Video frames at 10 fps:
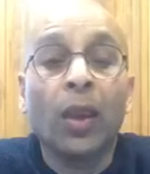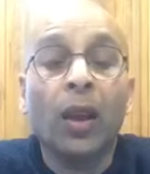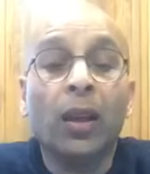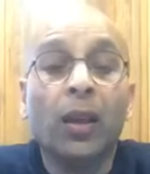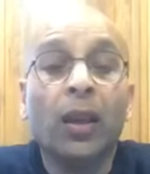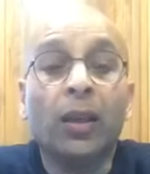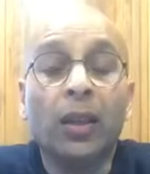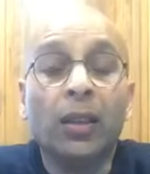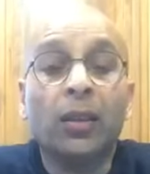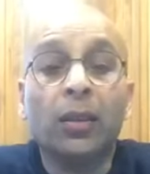And again,
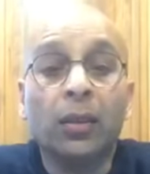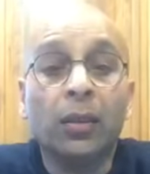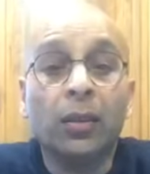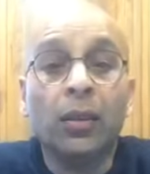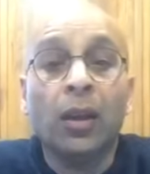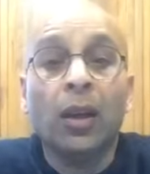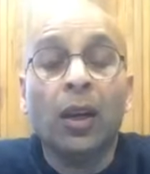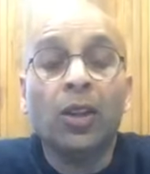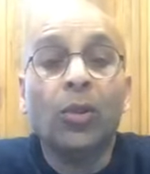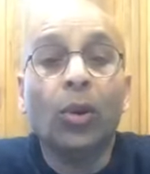I think
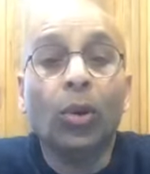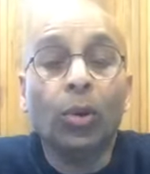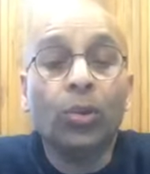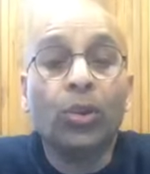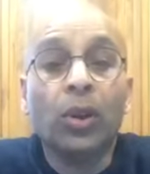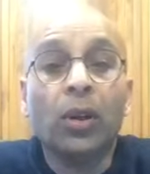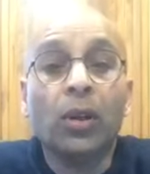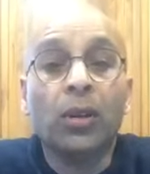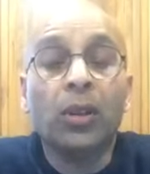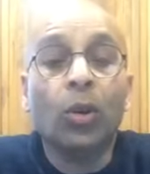as we go through
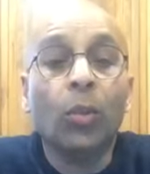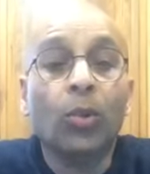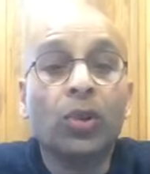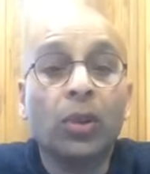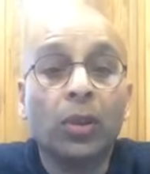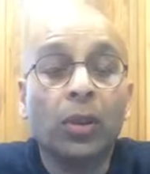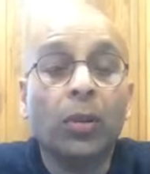struggles, it almost